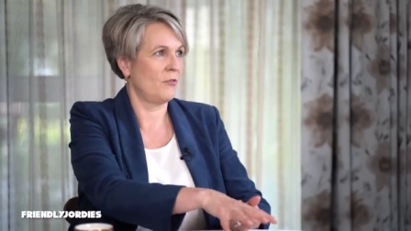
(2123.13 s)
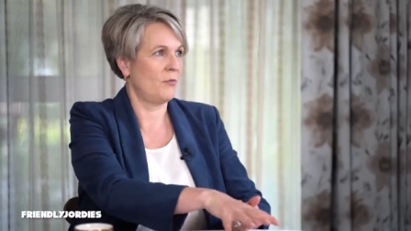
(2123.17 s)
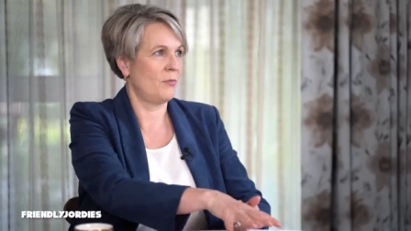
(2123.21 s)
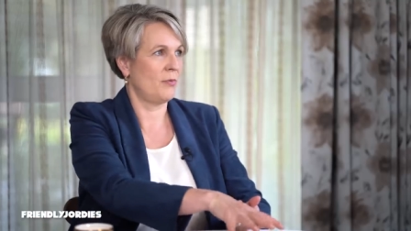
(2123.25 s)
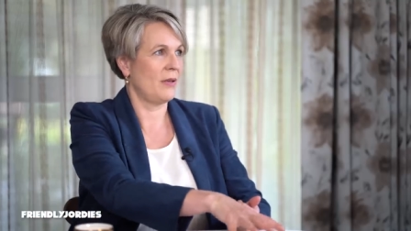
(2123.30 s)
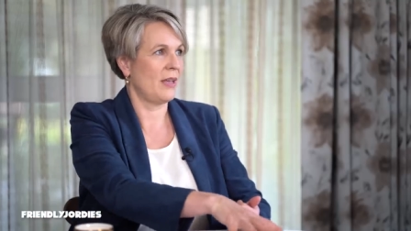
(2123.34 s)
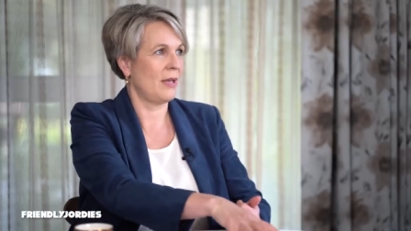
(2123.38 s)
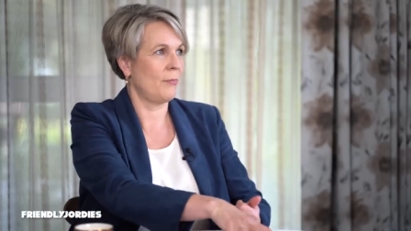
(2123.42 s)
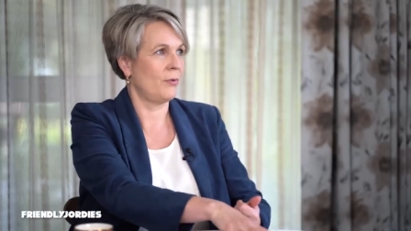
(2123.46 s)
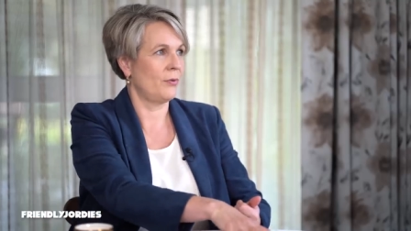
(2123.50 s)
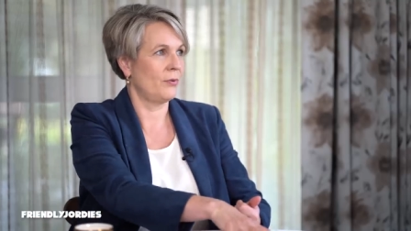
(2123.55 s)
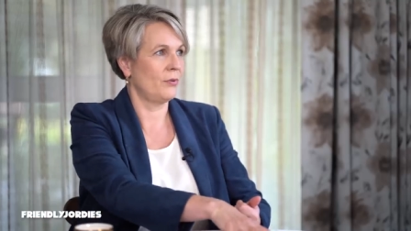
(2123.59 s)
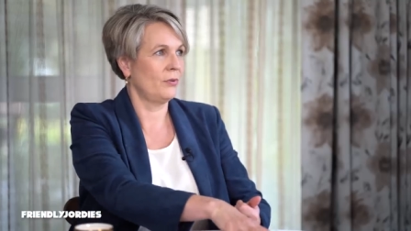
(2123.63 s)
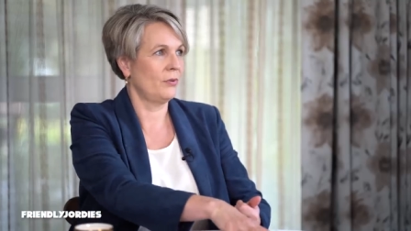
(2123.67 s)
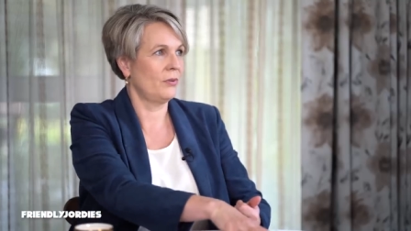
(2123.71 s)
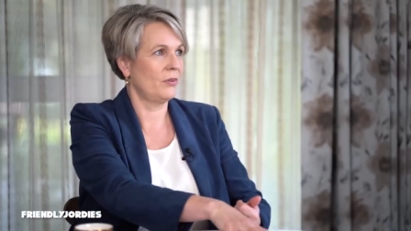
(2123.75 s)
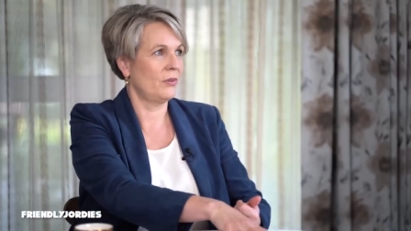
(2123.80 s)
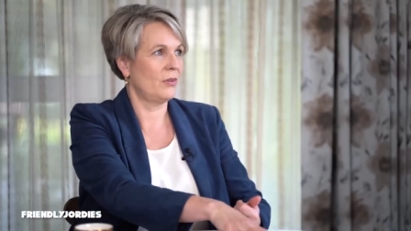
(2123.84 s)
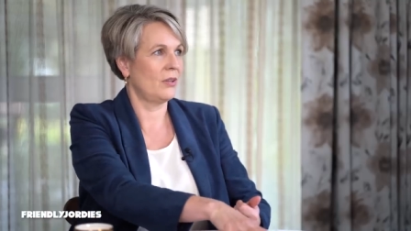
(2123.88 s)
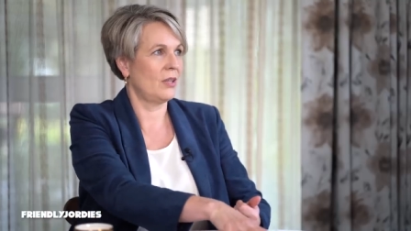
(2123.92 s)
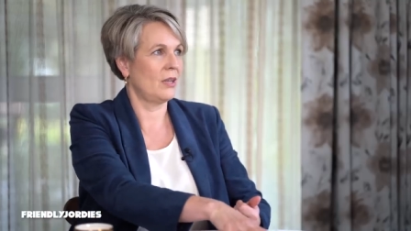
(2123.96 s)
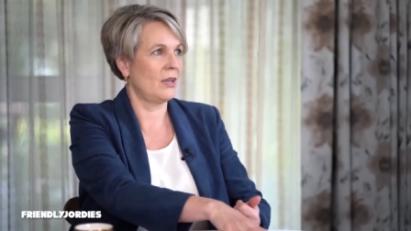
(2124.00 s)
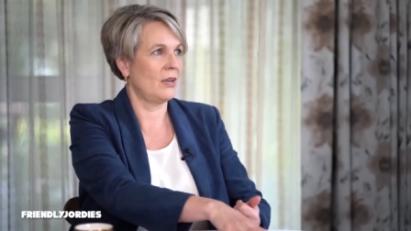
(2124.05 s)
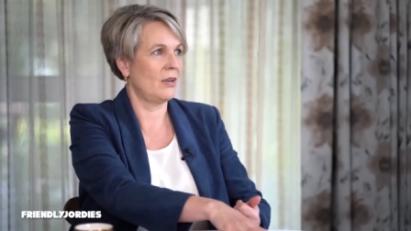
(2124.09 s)
of
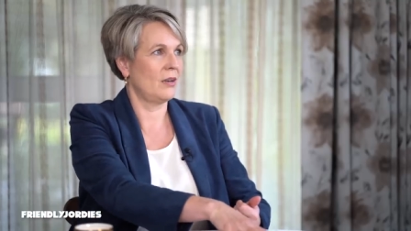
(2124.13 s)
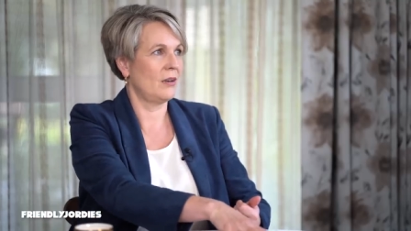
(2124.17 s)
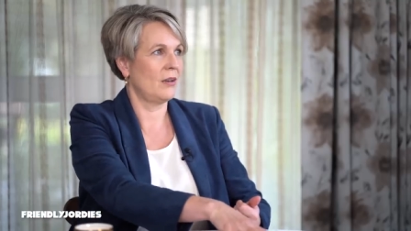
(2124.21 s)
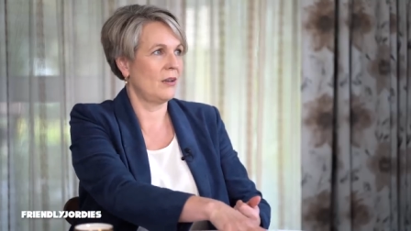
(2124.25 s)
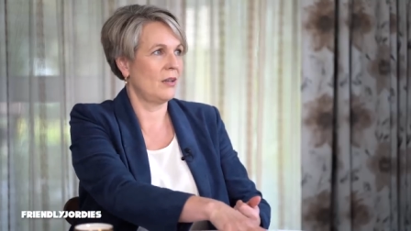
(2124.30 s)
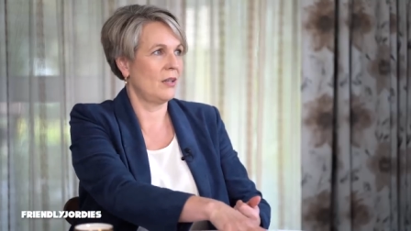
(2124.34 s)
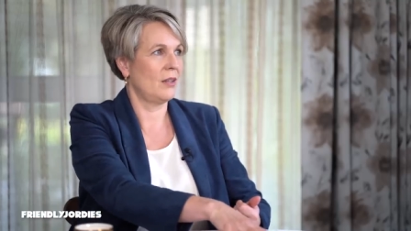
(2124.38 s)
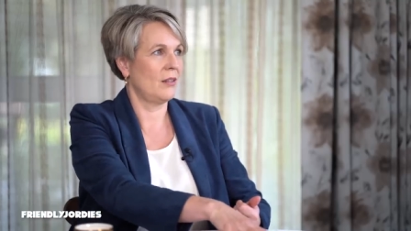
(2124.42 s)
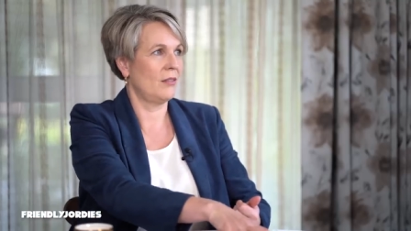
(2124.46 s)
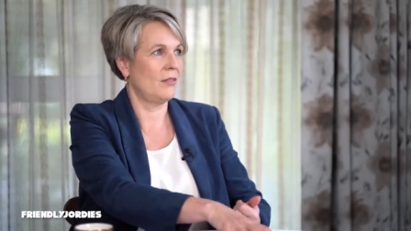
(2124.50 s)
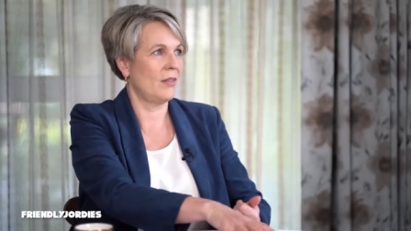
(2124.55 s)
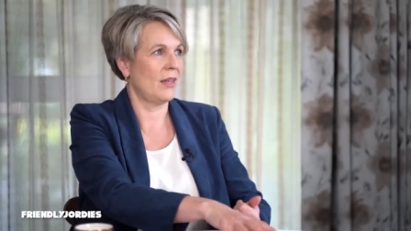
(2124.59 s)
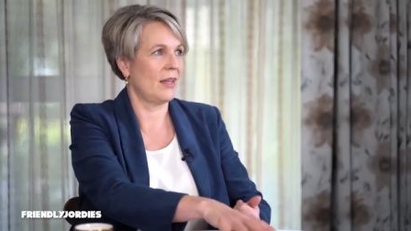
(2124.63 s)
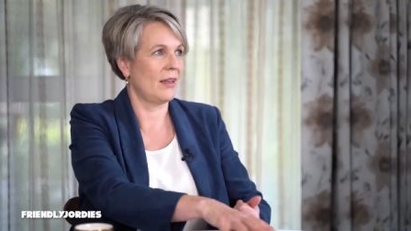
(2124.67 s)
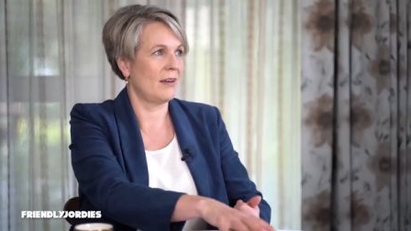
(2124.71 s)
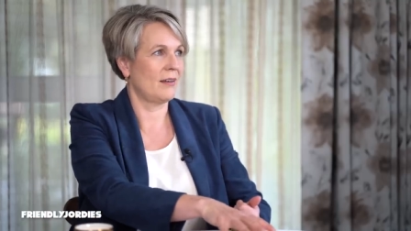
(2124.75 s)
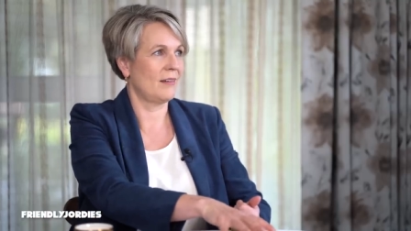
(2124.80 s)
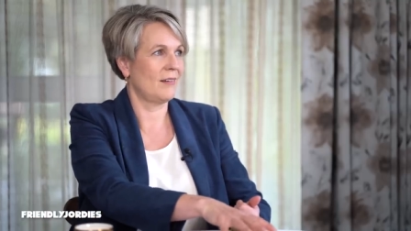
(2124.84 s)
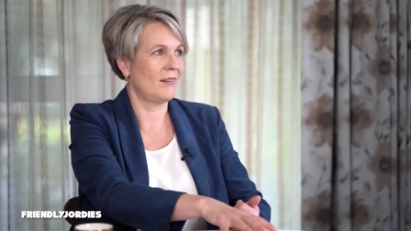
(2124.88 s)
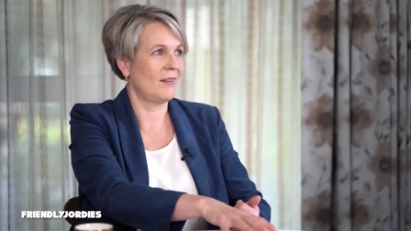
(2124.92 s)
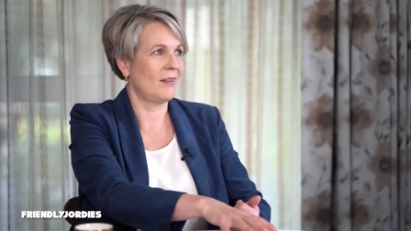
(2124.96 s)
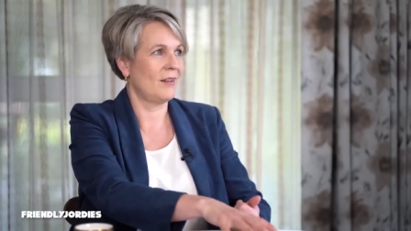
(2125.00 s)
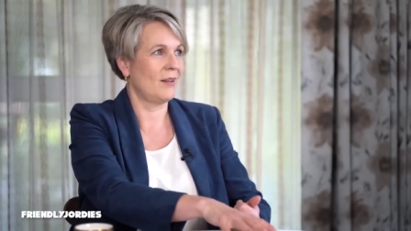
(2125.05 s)
people that that